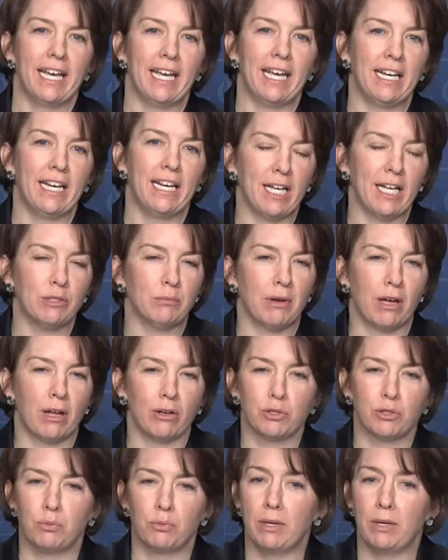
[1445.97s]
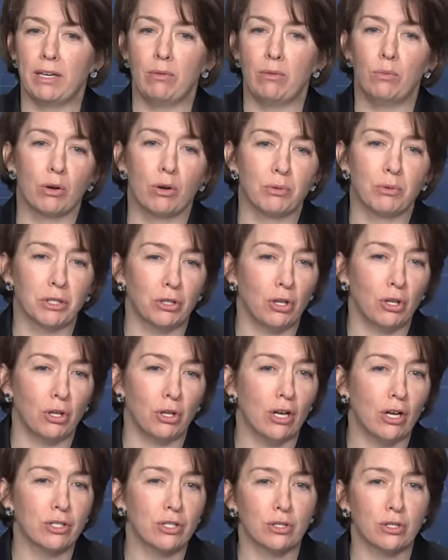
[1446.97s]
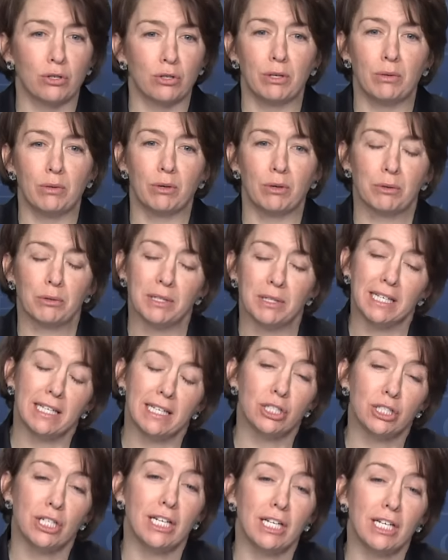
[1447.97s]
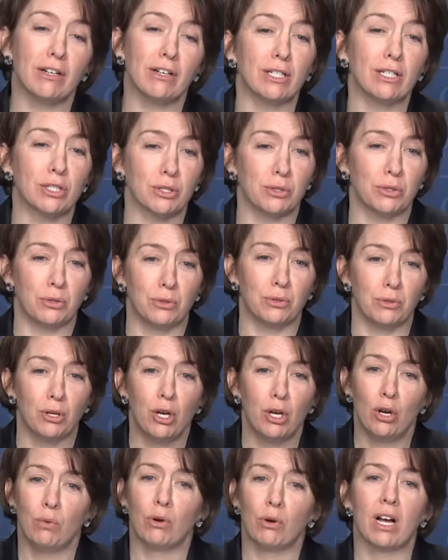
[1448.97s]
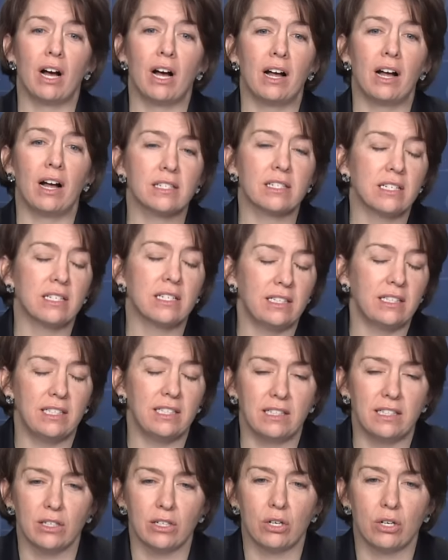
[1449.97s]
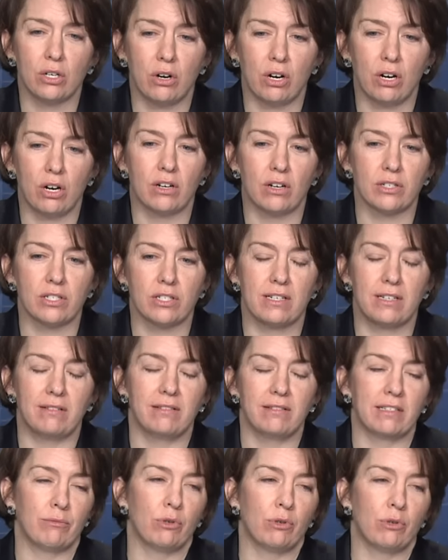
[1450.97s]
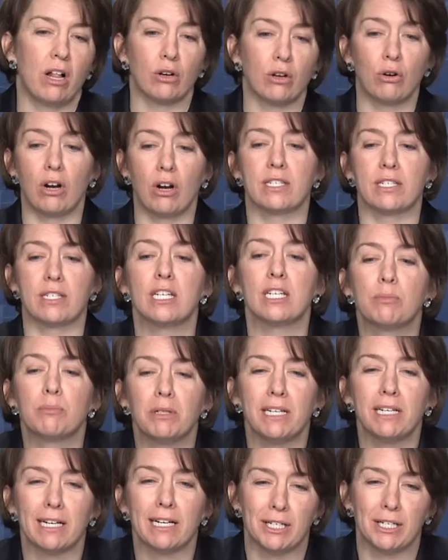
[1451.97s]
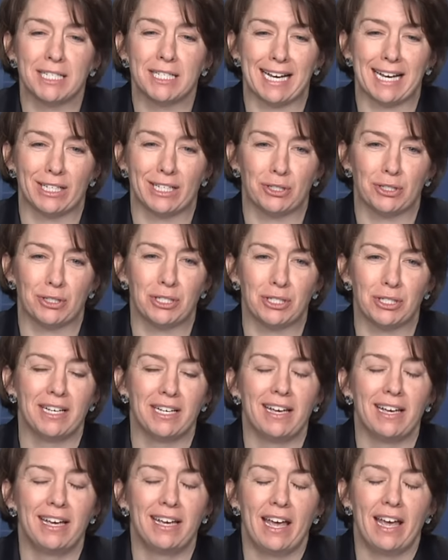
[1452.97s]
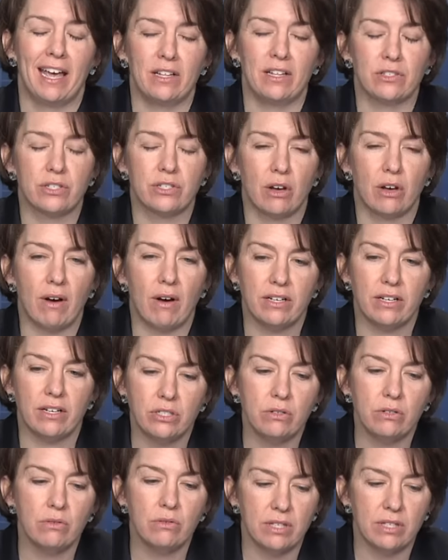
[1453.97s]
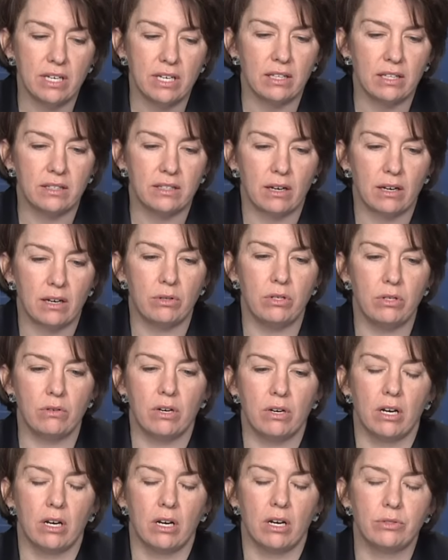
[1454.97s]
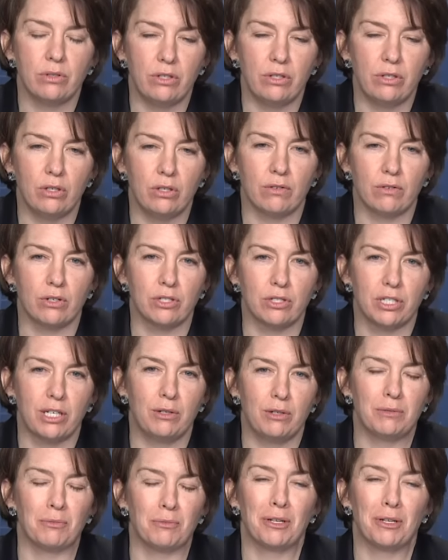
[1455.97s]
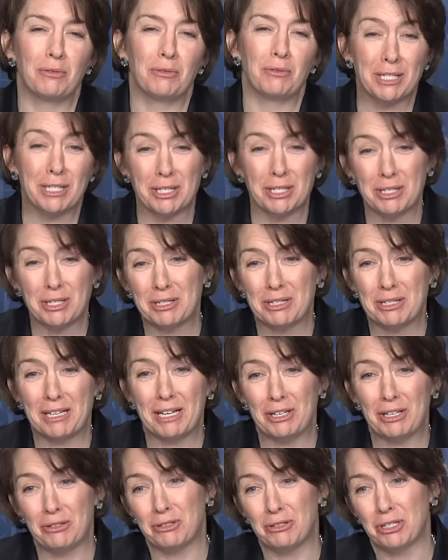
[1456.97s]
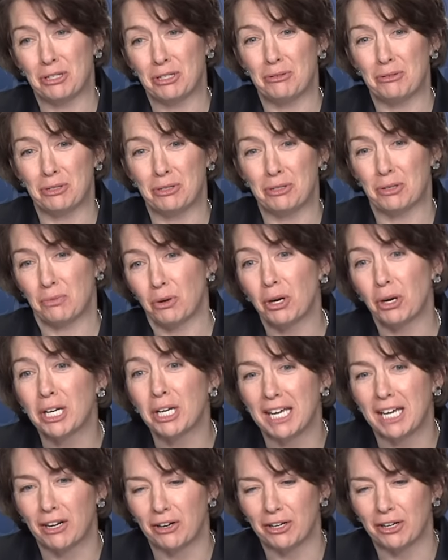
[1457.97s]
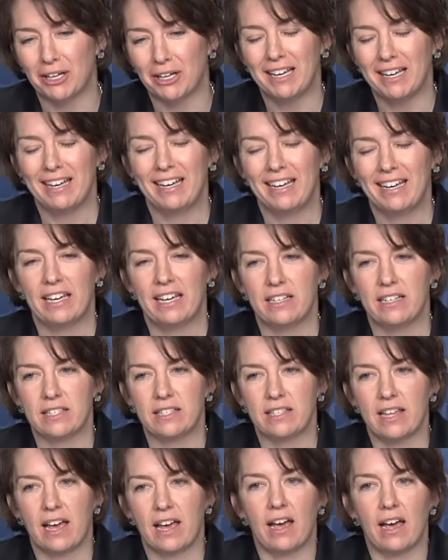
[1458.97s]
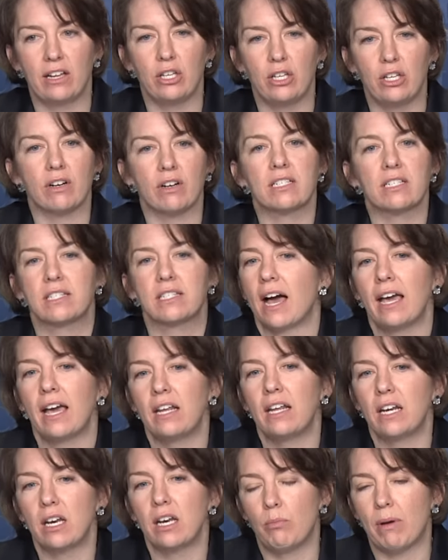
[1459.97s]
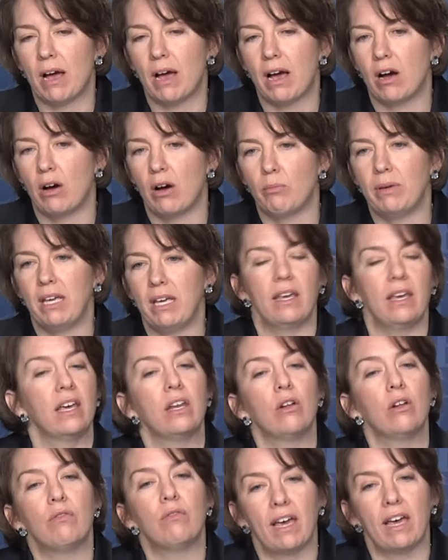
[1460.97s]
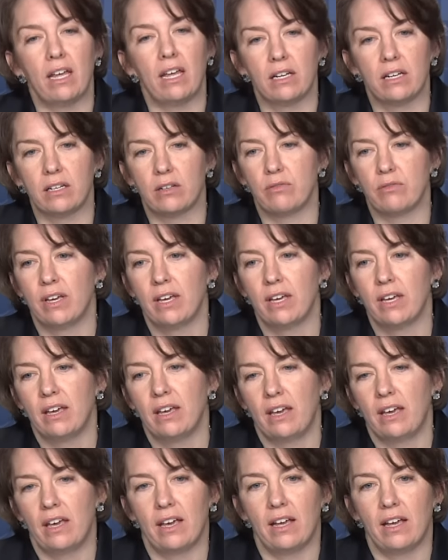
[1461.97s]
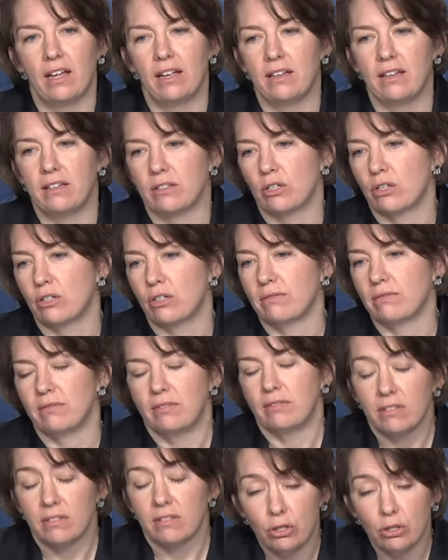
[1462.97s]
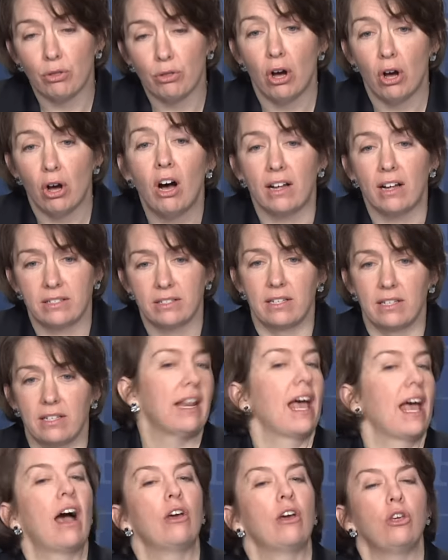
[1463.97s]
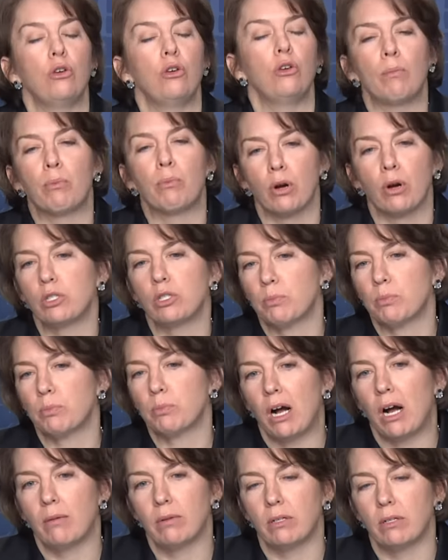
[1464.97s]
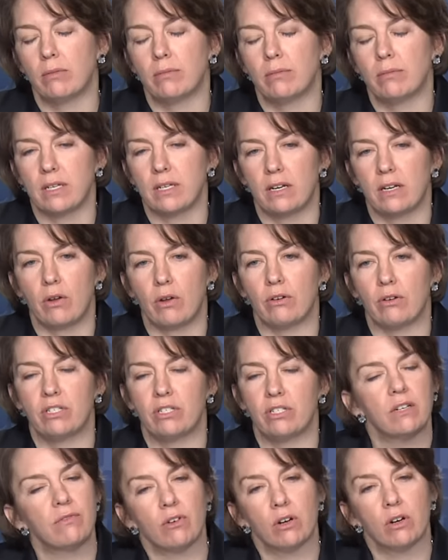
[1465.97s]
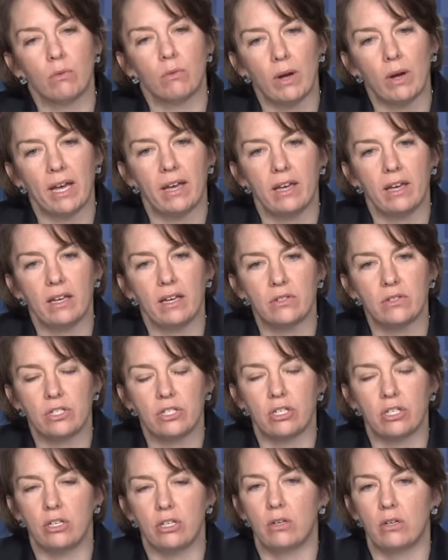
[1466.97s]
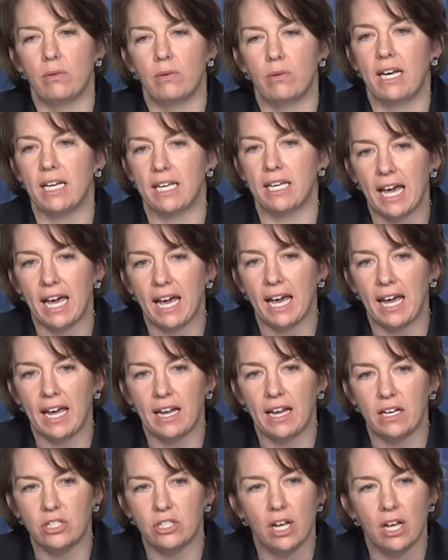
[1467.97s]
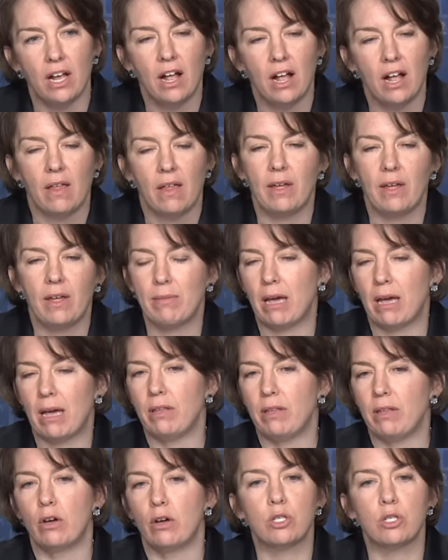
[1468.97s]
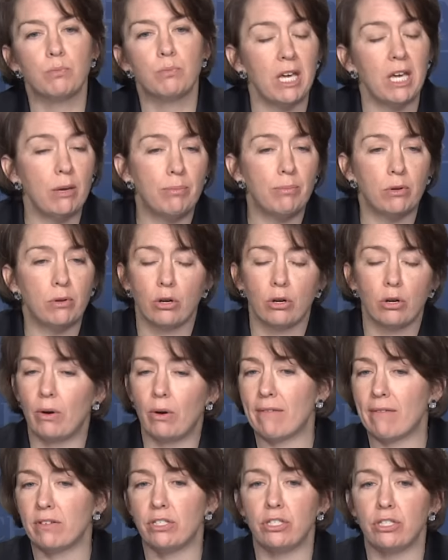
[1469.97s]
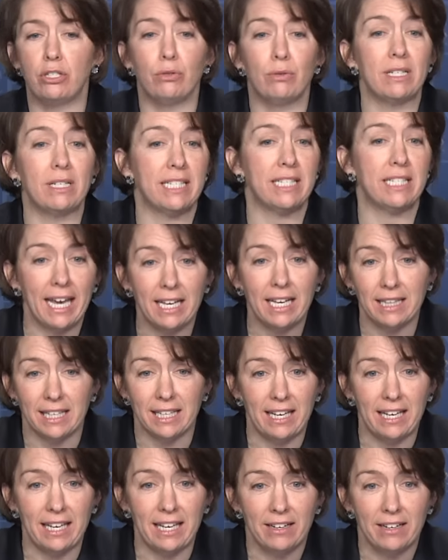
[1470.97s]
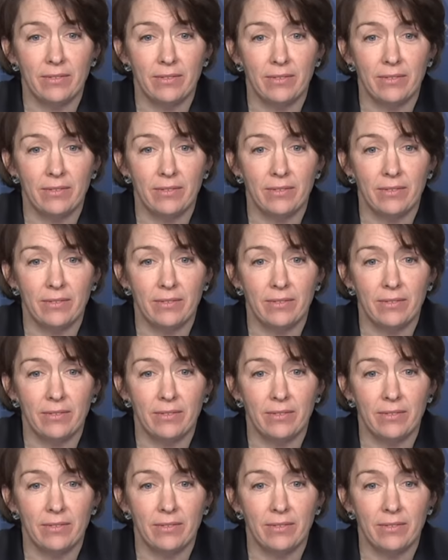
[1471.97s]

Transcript: engagement models. We work with the law school, we work with the engineering school. We're constantly dealing across, we'll call it cross disciplinary sectors. And so I do think that when you come to a university, one of the reasons that you choose to work here is that you're excited about being innovative in your thoughts and how you approach problems and are there different ways to engage that maybe those people who are having to do it daily